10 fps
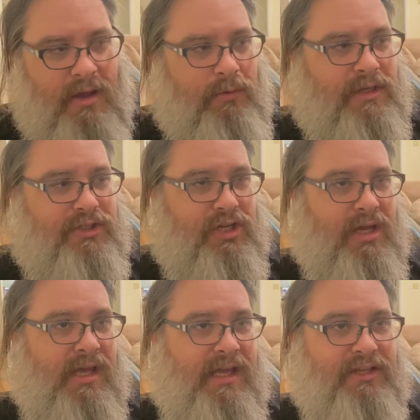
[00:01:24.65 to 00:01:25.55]
which
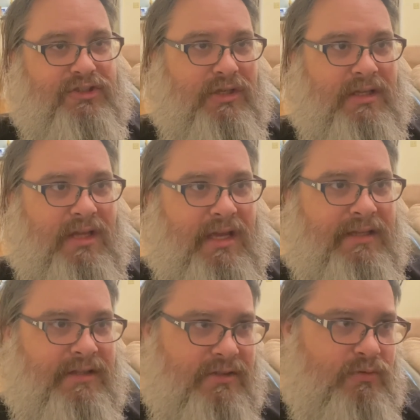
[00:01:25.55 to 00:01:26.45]
I actually
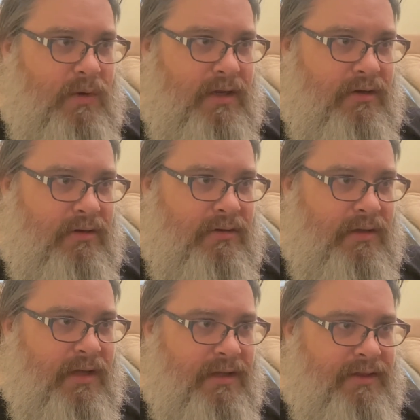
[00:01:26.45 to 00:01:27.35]
like this record,
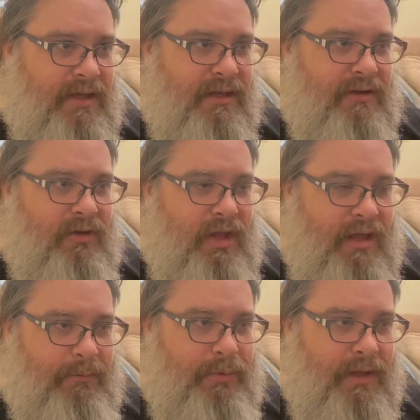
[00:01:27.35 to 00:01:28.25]
I think, a
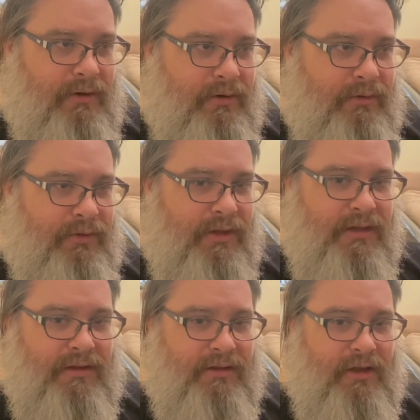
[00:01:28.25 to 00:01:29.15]
lot better
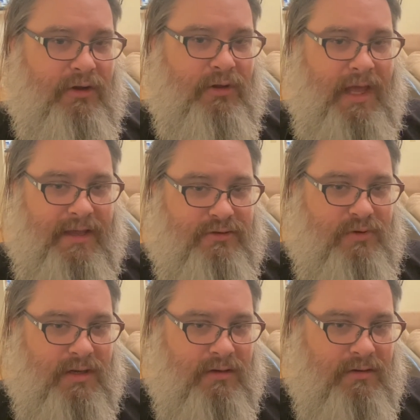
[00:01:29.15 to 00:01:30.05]
than their last
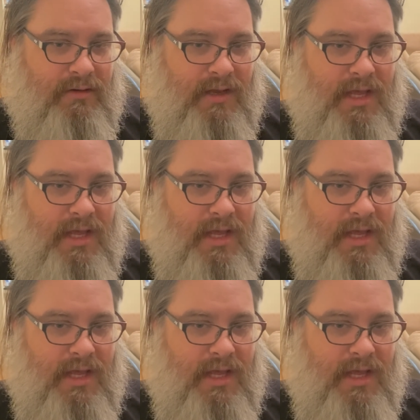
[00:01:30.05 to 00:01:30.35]
record,